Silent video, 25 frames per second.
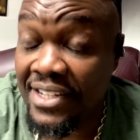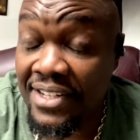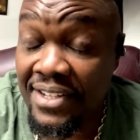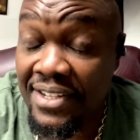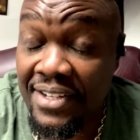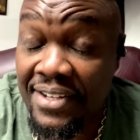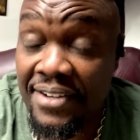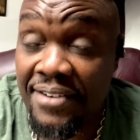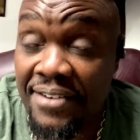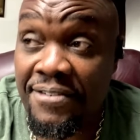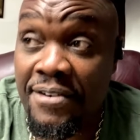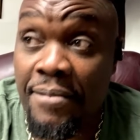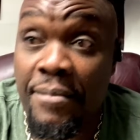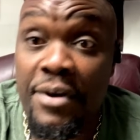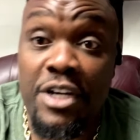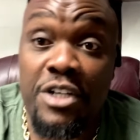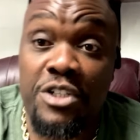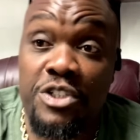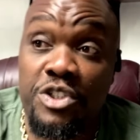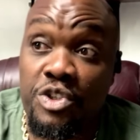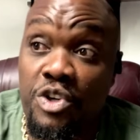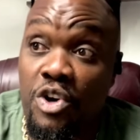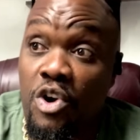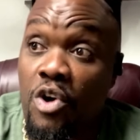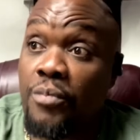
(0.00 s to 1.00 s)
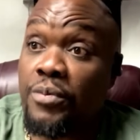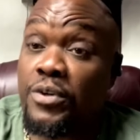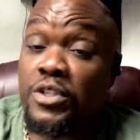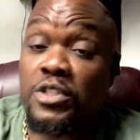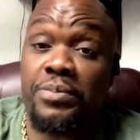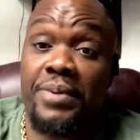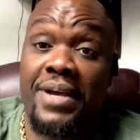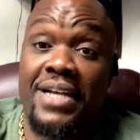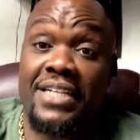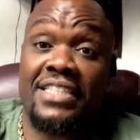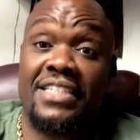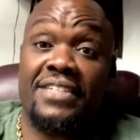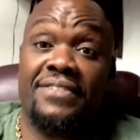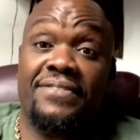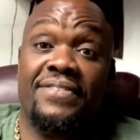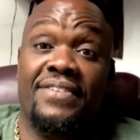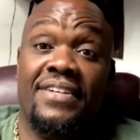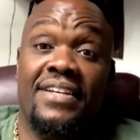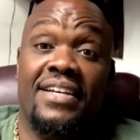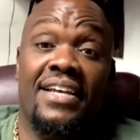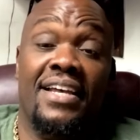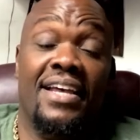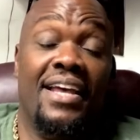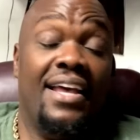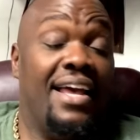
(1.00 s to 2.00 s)
from a control perspective,
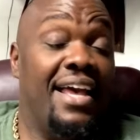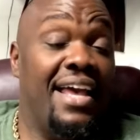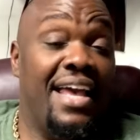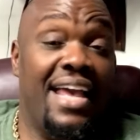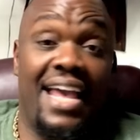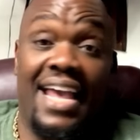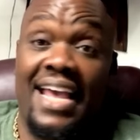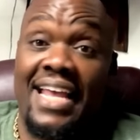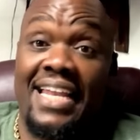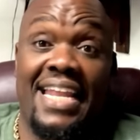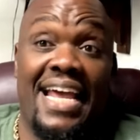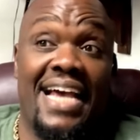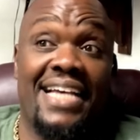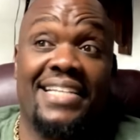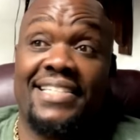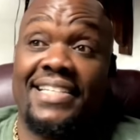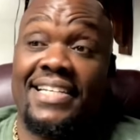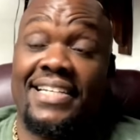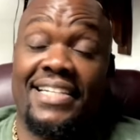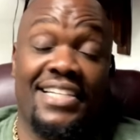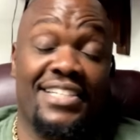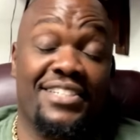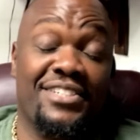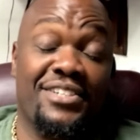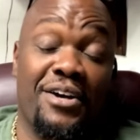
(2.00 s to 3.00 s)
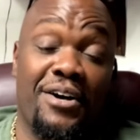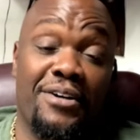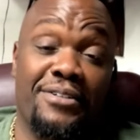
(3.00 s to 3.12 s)
and that's it. That's all.